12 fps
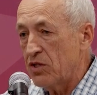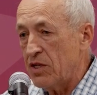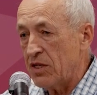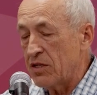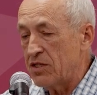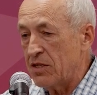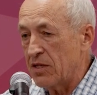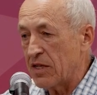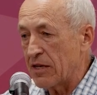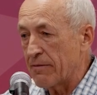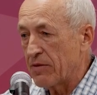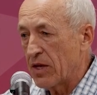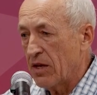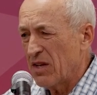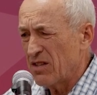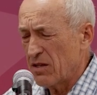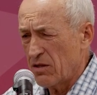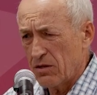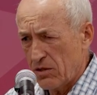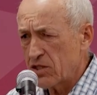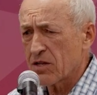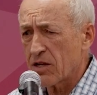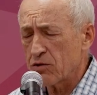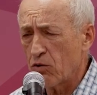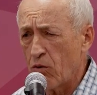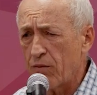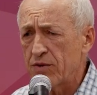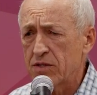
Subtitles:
DNA. It's rather obvious